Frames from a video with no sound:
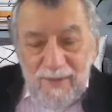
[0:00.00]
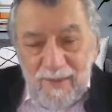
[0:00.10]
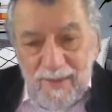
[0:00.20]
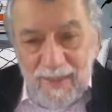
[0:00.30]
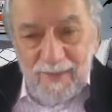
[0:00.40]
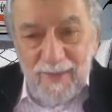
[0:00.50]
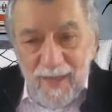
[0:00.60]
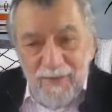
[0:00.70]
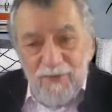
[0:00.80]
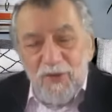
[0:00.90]
that
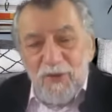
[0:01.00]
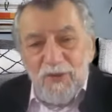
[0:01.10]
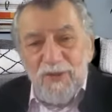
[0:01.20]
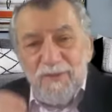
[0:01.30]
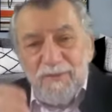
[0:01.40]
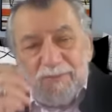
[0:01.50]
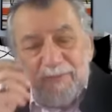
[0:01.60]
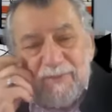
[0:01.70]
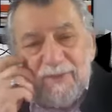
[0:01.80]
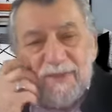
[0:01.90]
I've heard
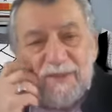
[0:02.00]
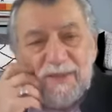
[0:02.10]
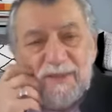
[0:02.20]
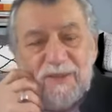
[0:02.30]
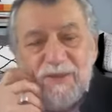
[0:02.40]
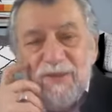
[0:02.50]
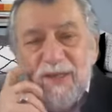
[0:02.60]
that there's